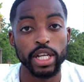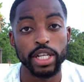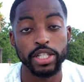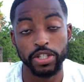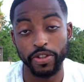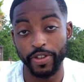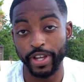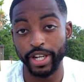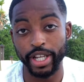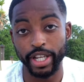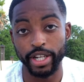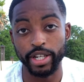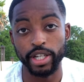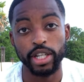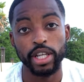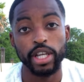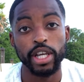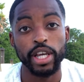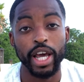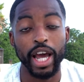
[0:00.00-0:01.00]
So they did.
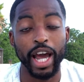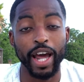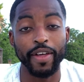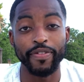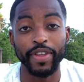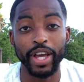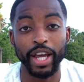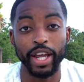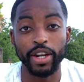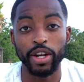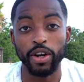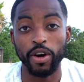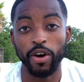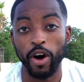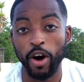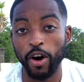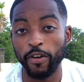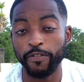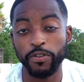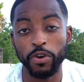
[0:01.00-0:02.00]
And then
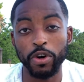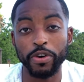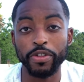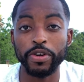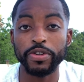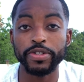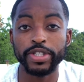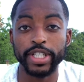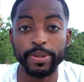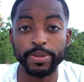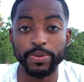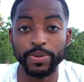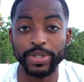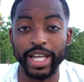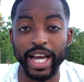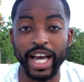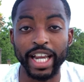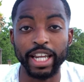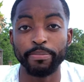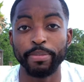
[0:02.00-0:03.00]
all four of those teams went
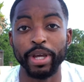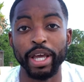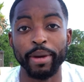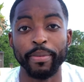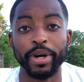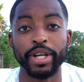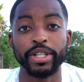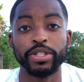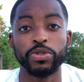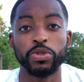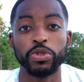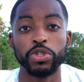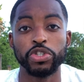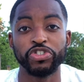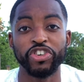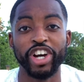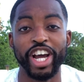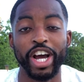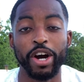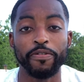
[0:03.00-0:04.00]
to Alabama to
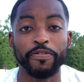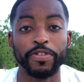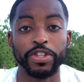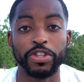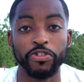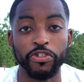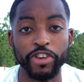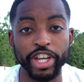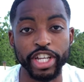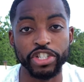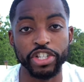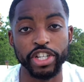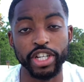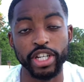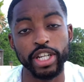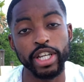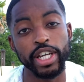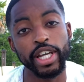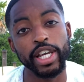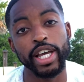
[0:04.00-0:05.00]
try out for the region,
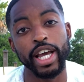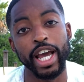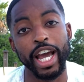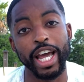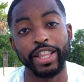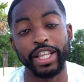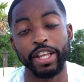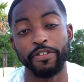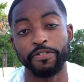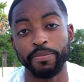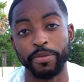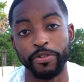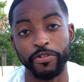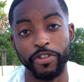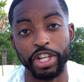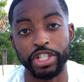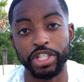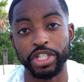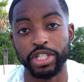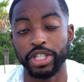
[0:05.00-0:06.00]
and then from the
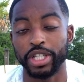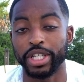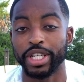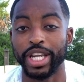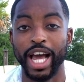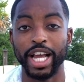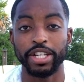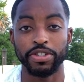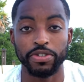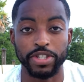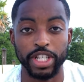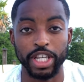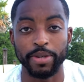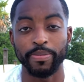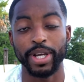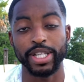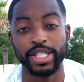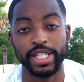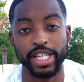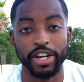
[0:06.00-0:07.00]
region to the national team,
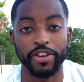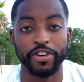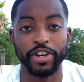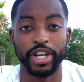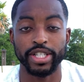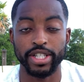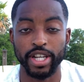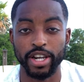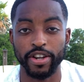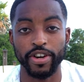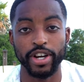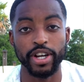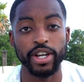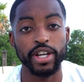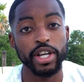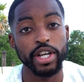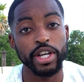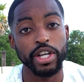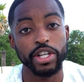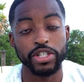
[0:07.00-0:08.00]
etc., etc.
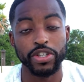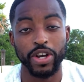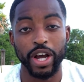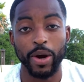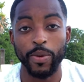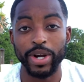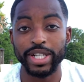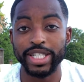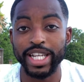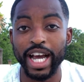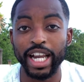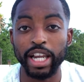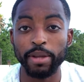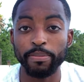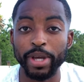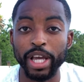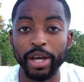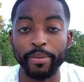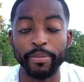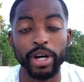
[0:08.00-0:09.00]
So I went to
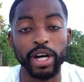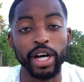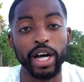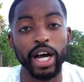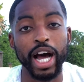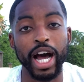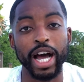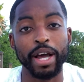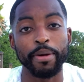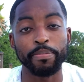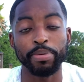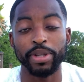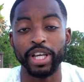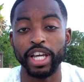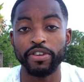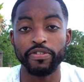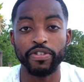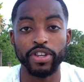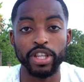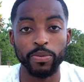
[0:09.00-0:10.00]
Alabama, I
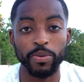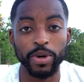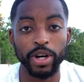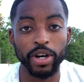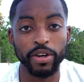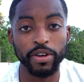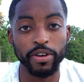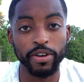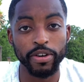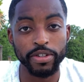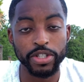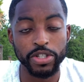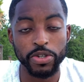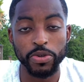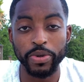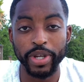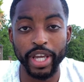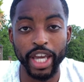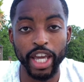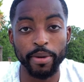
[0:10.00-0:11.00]
played really well
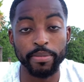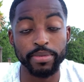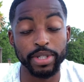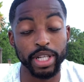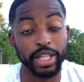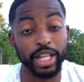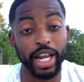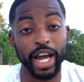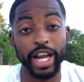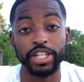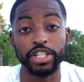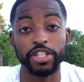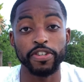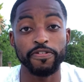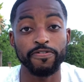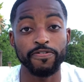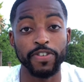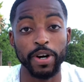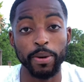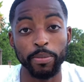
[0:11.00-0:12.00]
two games, and then I just
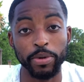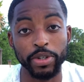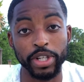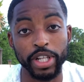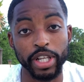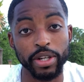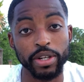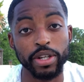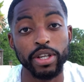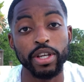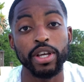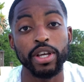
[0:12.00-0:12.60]
fumbled it.